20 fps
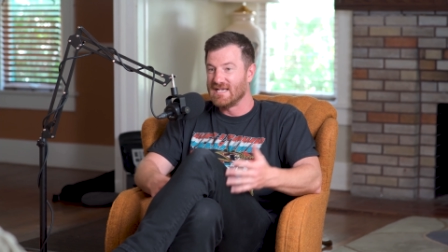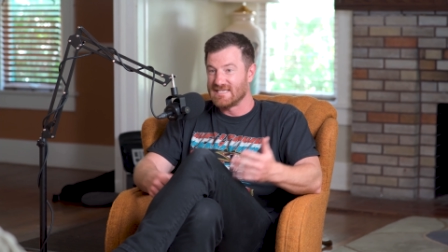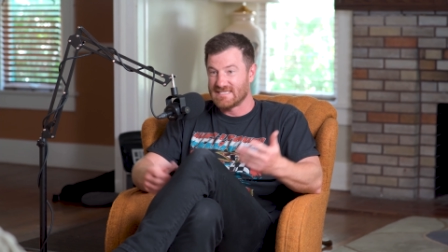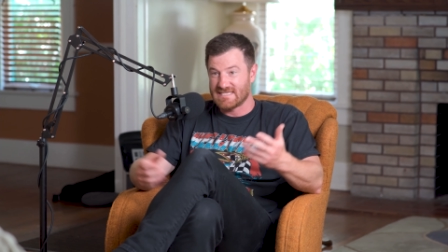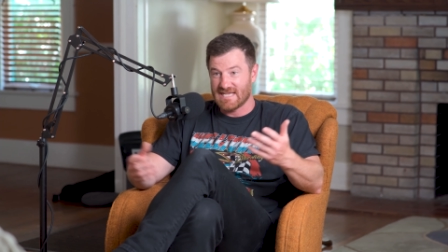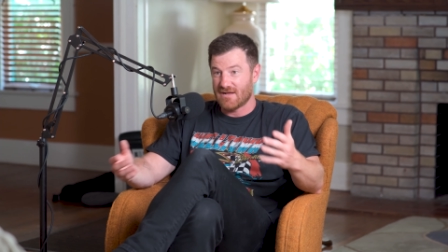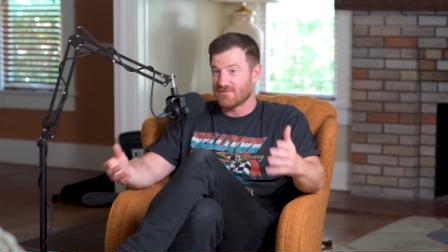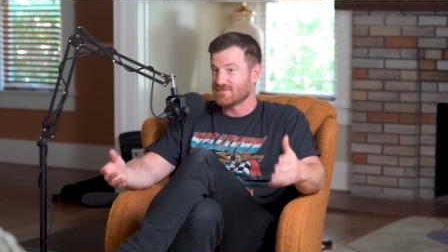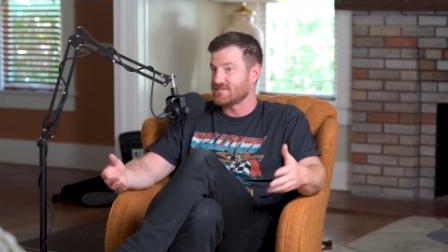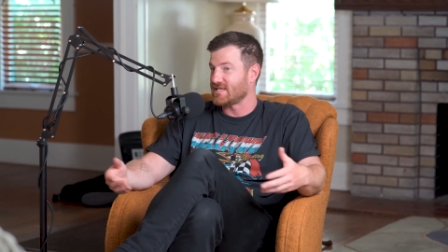
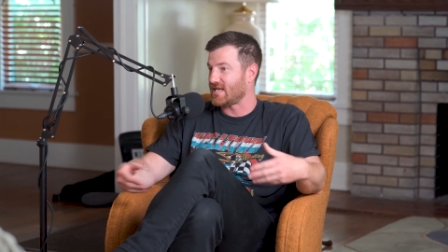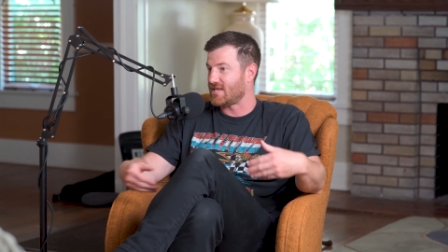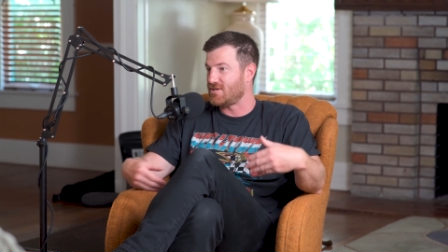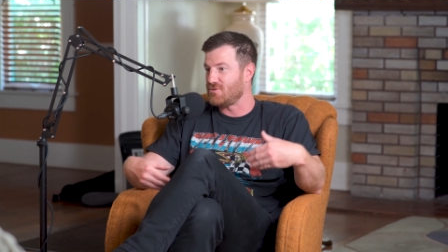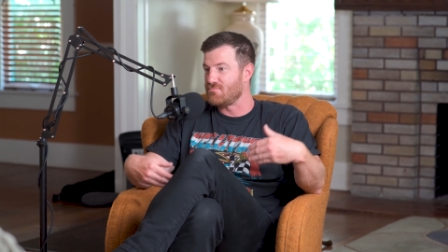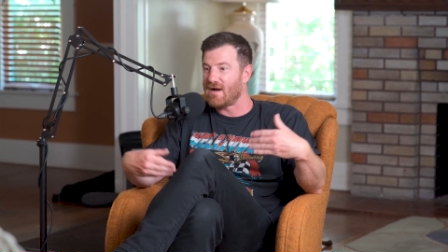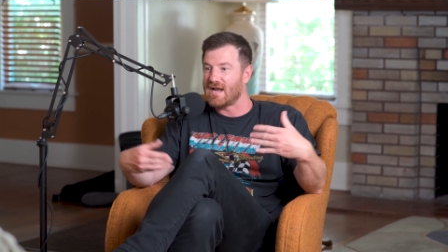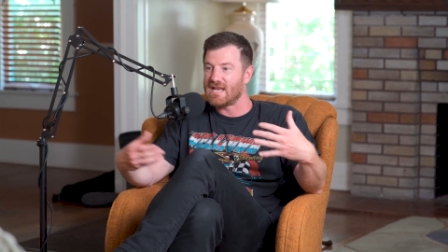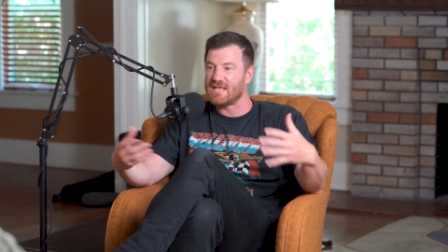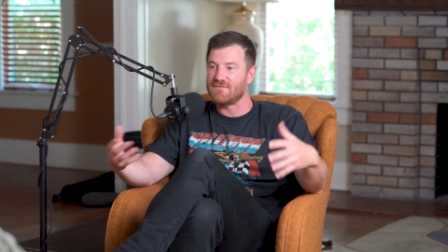Sounds like
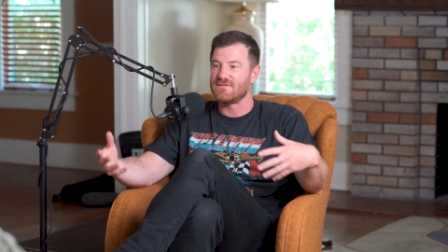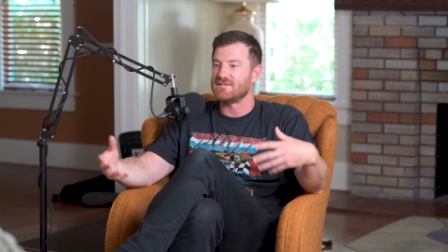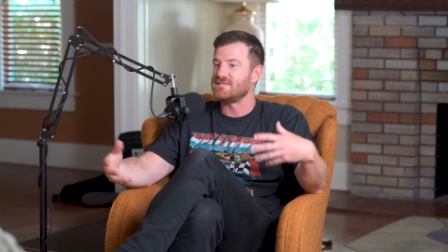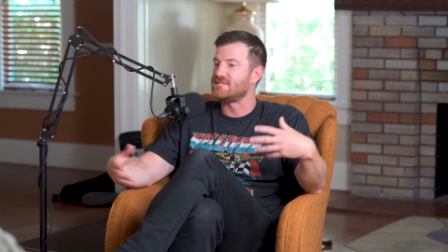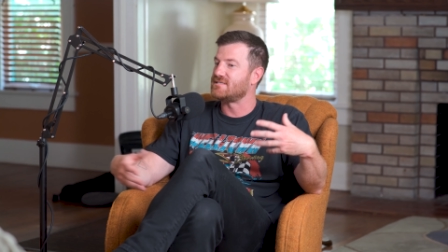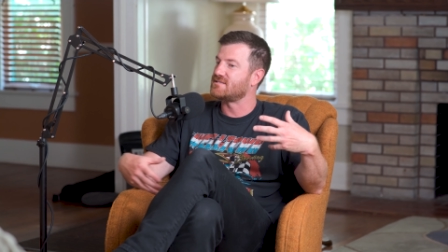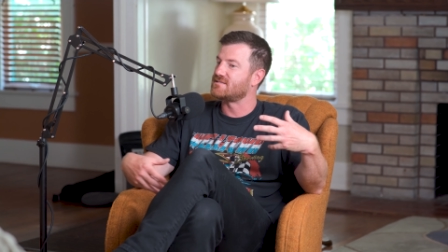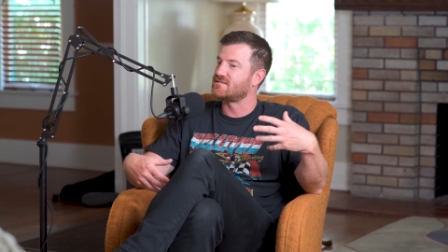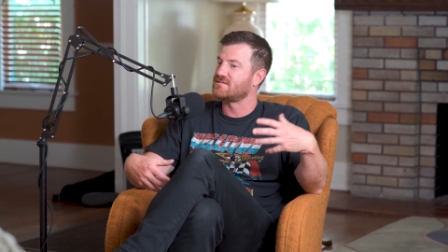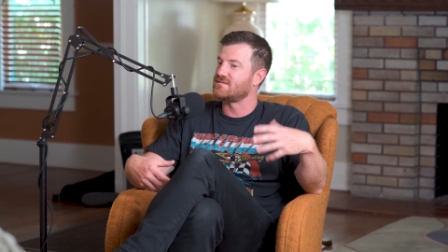you might even
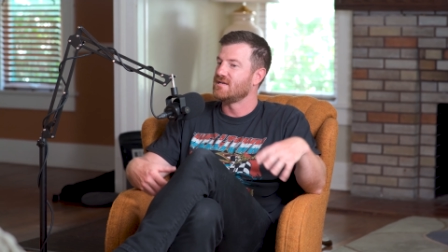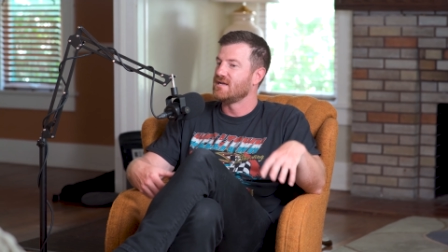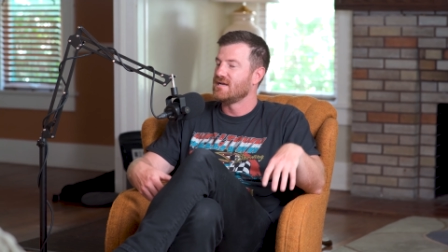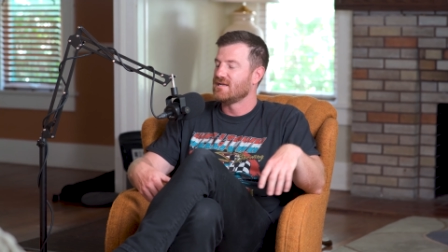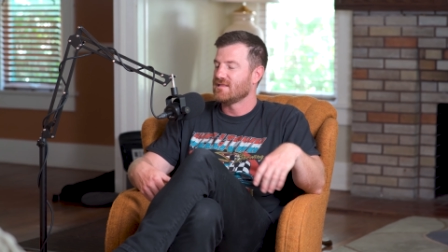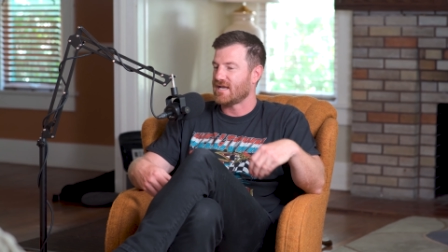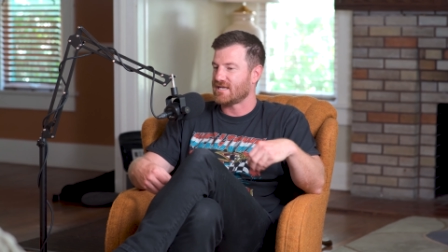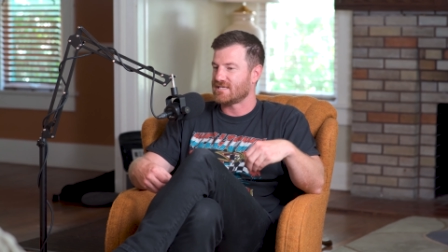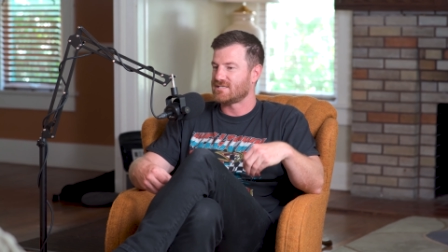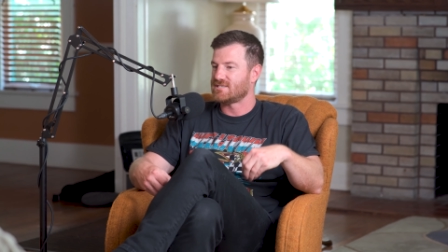
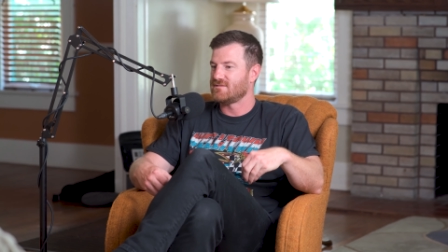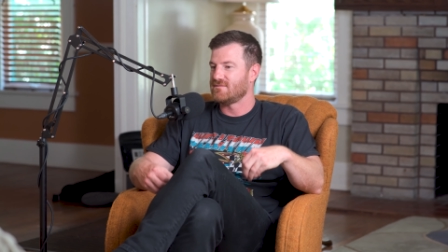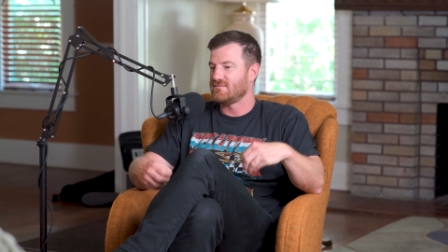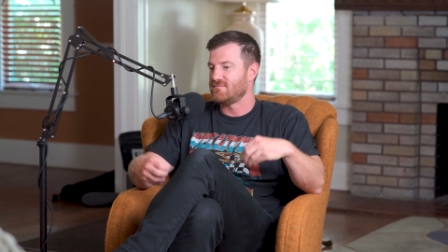like